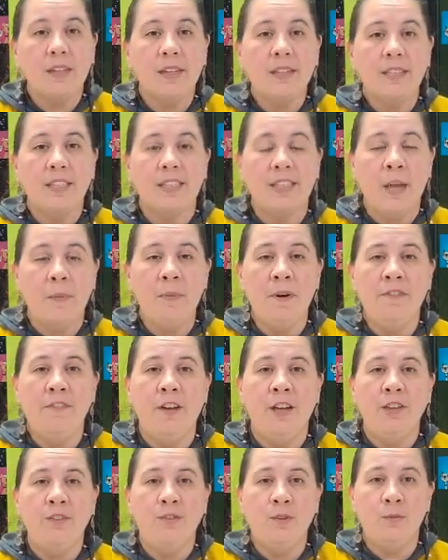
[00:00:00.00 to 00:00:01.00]
December
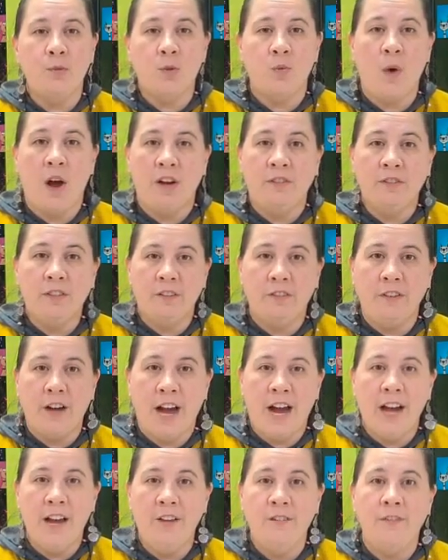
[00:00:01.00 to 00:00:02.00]
fifth from twelve to
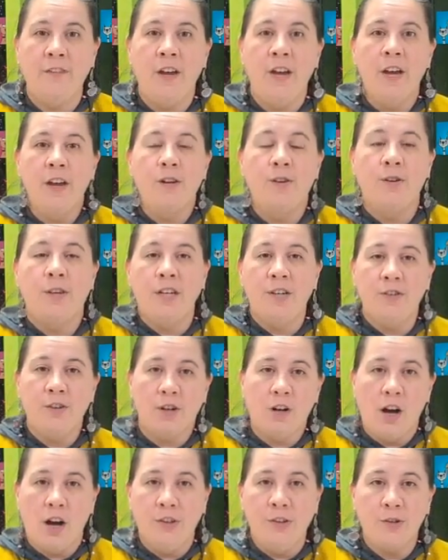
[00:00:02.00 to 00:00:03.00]
five. You can either
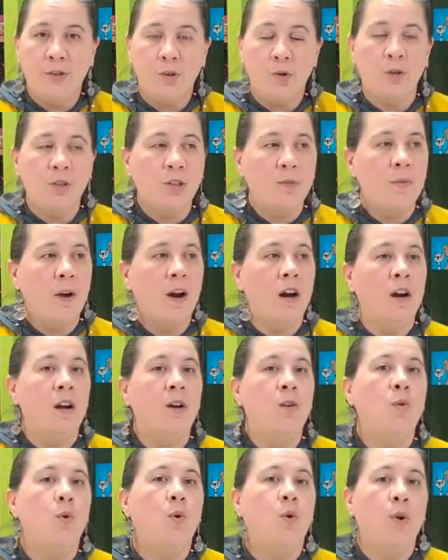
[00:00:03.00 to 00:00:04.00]
call the store
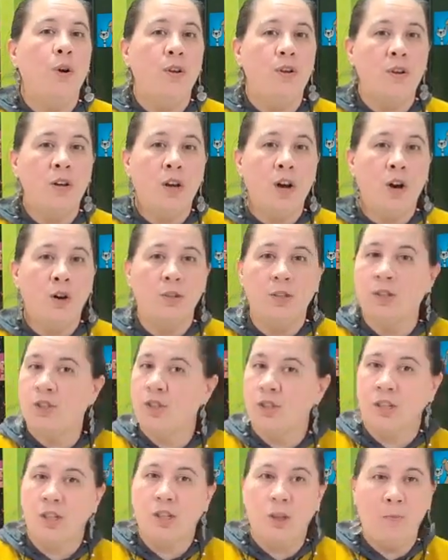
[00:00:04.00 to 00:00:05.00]
tomorrow or you can go to
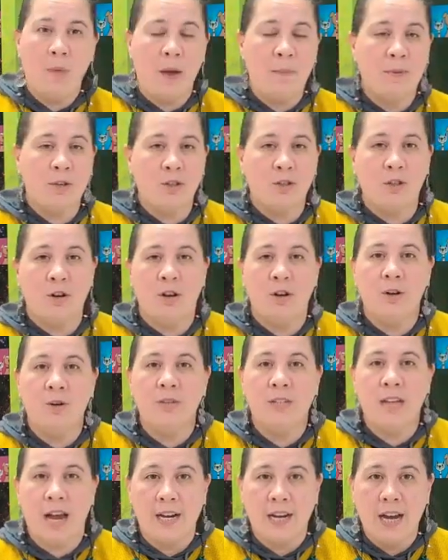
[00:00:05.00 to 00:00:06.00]
just to the pet bistro
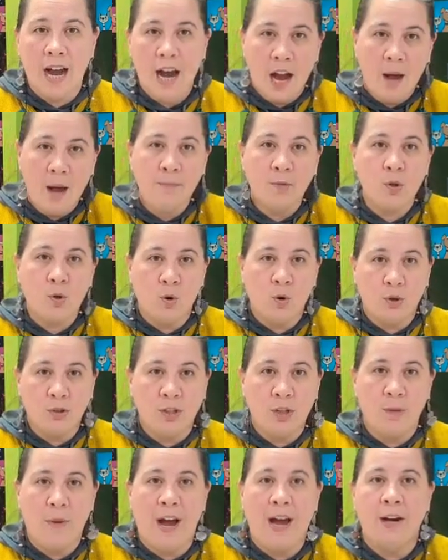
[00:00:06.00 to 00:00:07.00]
dot com, scroll
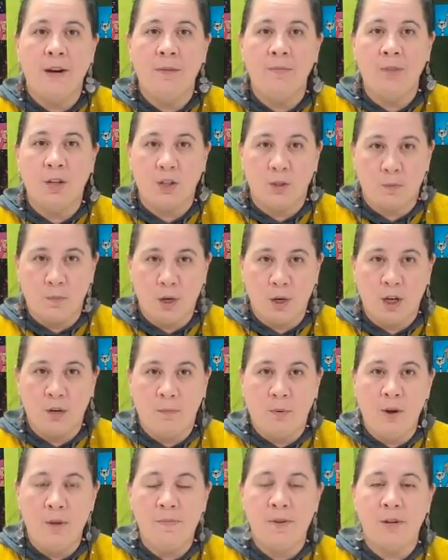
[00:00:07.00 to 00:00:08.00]
to the bottom, there's book an
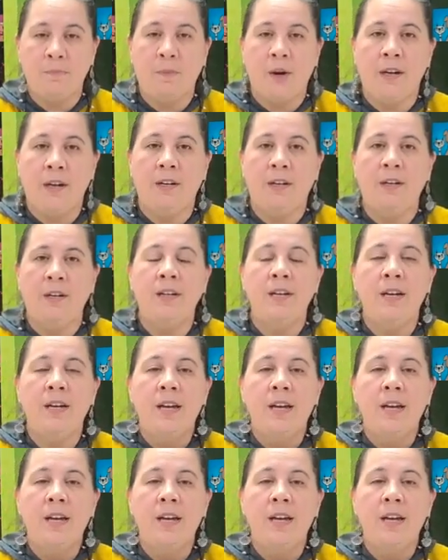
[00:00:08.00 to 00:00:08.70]
appointment button.